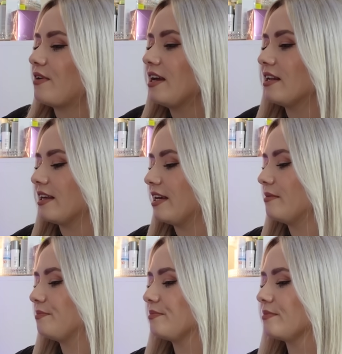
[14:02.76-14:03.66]

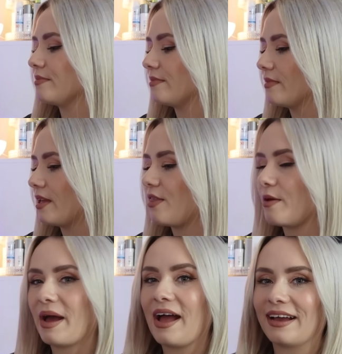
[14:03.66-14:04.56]
finally,
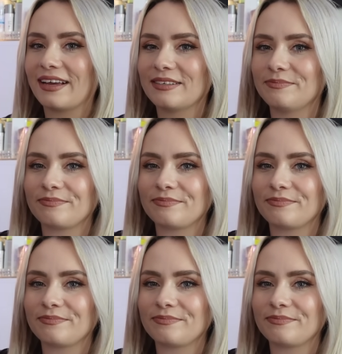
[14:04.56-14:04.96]
the bag.